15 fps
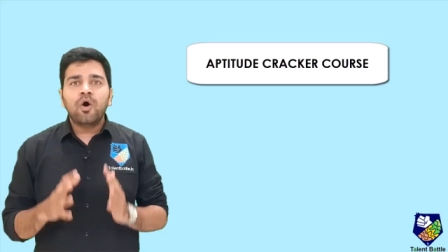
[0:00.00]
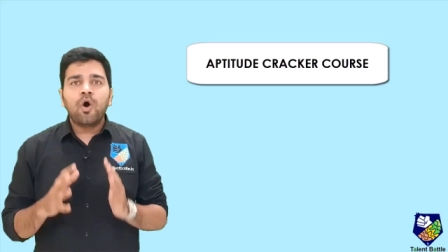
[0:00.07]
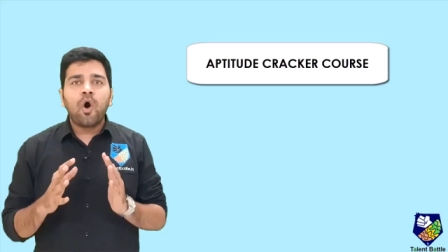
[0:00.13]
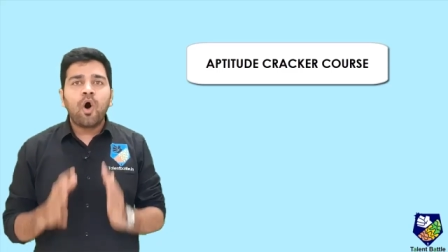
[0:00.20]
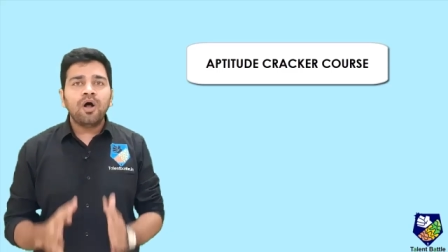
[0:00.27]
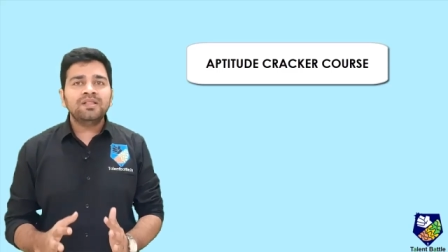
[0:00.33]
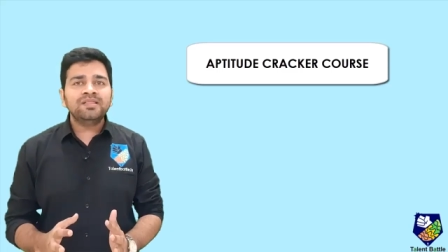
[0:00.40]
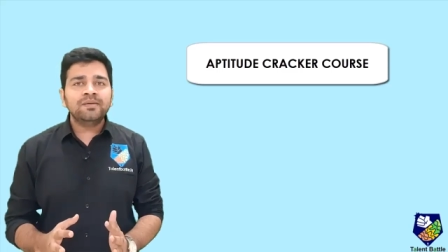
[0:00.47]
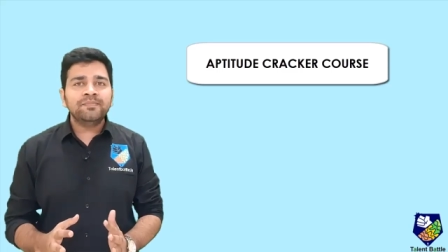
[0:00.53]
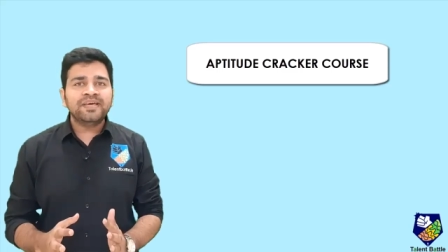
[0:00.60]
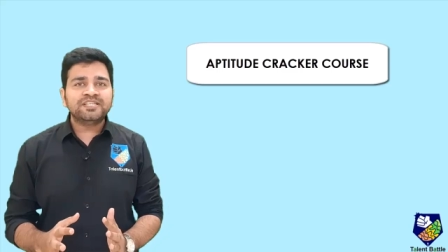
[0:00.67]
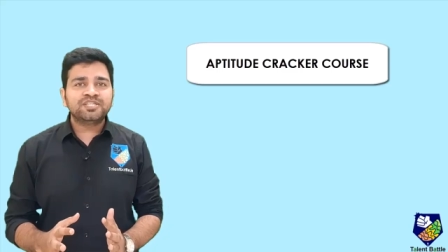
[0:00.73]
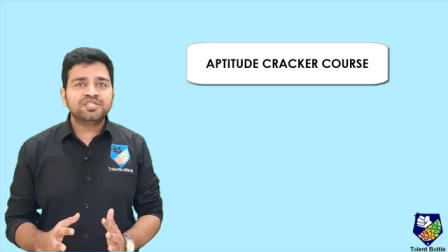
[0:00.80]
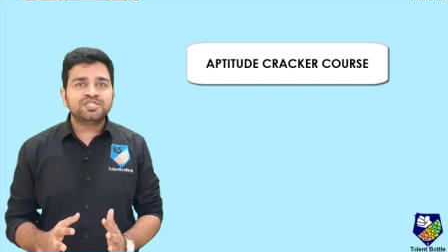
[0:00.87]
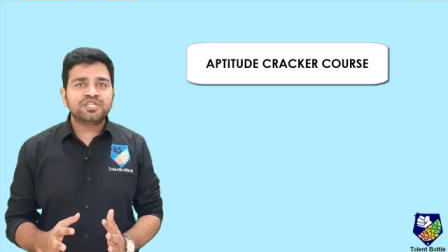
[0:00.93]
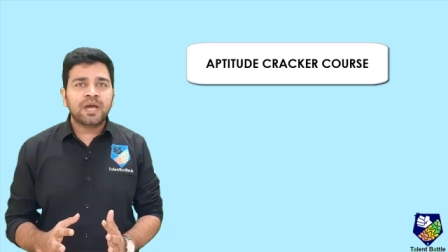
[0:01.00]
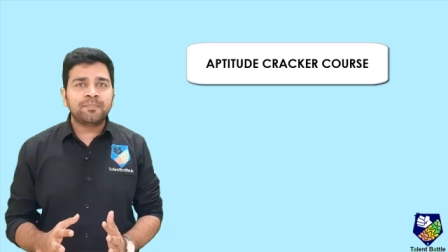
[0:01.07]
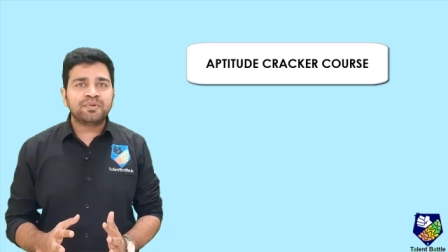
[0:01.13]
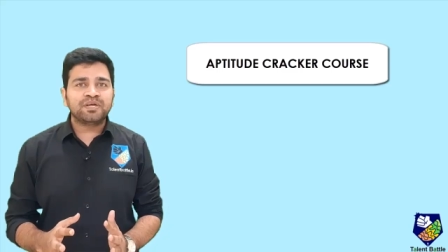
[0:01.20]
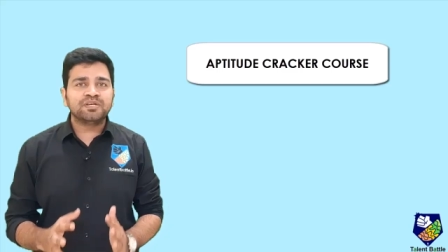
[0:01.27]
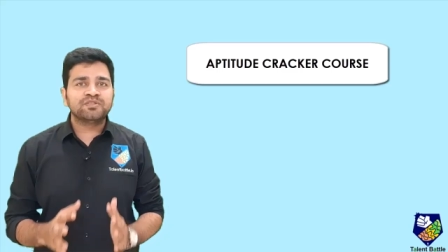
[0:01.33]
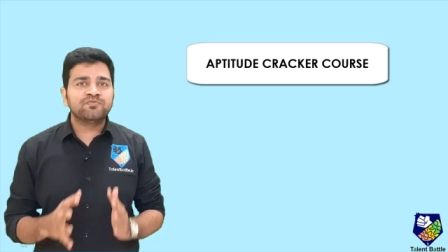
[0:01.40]
All the major
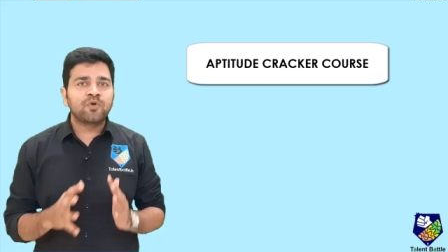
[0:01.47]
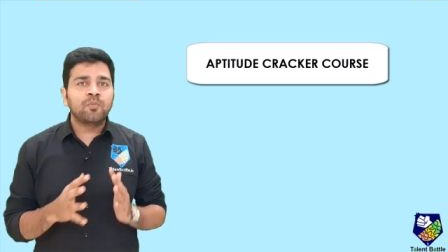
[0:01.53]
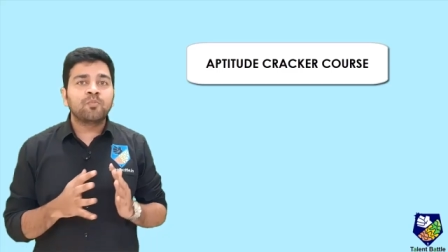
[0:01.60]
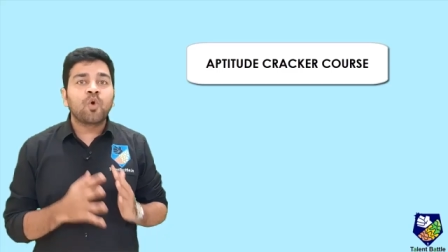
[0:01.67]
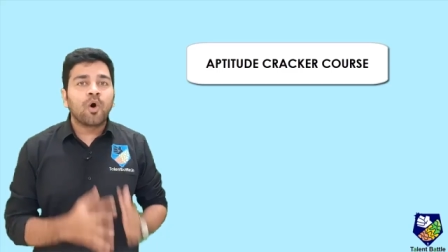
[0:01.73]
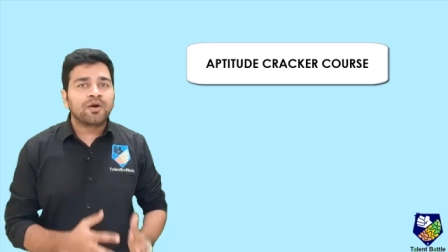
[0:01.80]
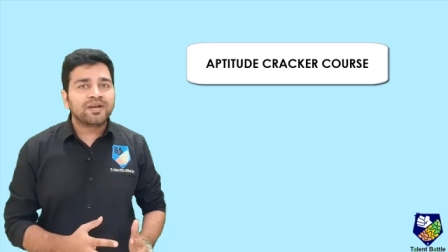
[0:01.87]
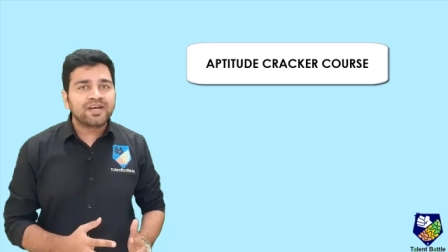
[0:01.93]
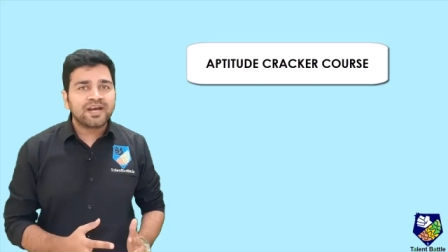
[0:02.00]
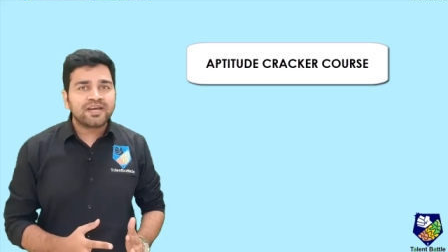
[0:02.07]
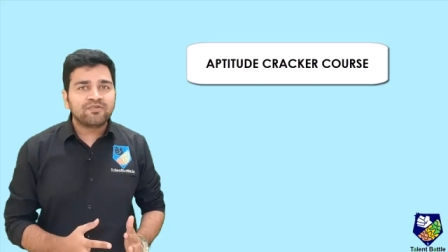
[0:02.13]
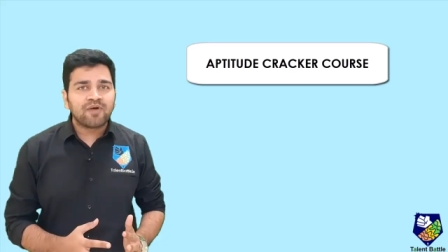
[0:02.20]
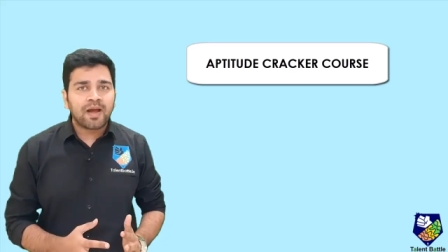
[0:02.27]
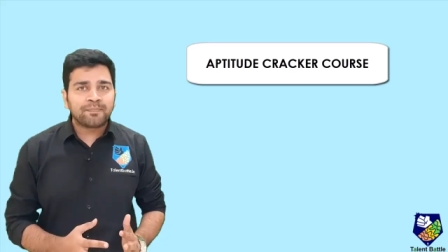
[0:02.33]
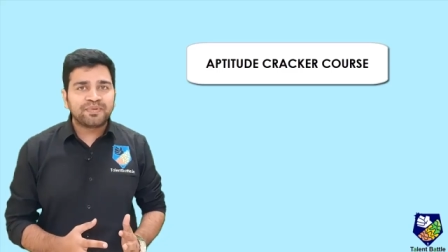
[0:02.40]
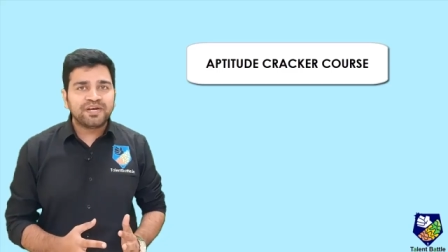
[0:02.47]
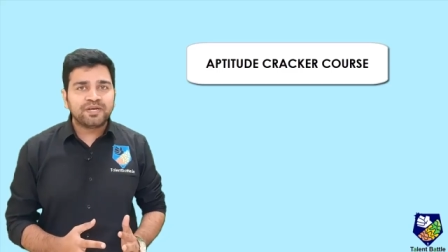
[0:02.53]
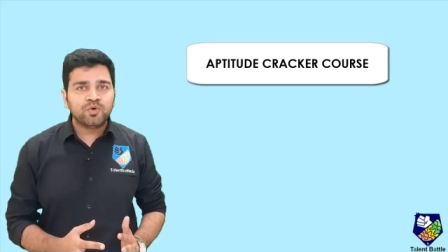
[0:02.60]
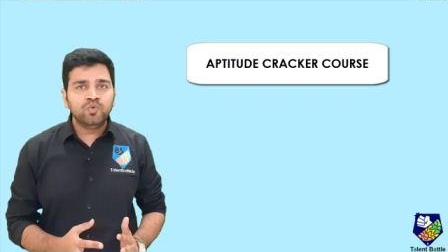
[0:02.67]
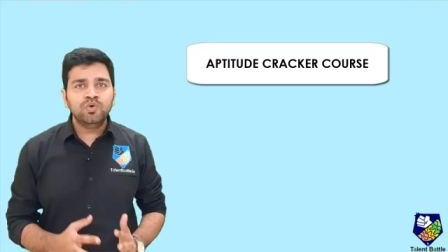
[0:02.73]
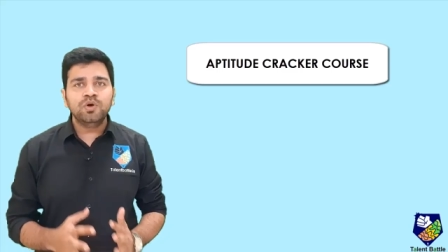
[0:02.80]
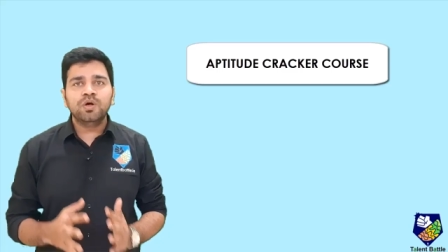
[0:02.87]
chapters from quantitative
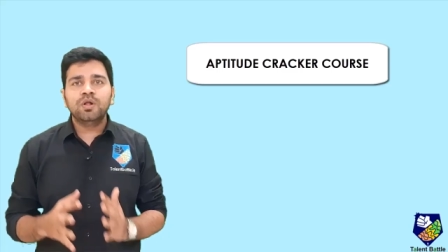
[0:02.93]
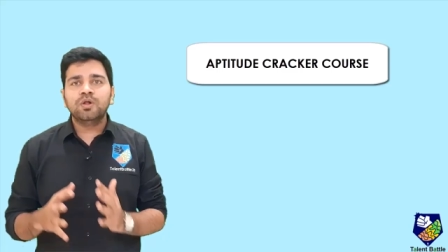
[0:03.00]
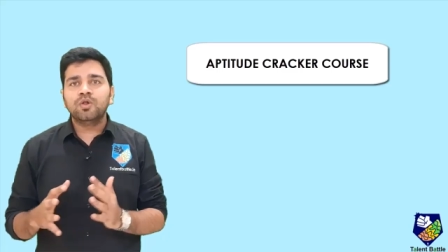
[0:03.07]
aptitude,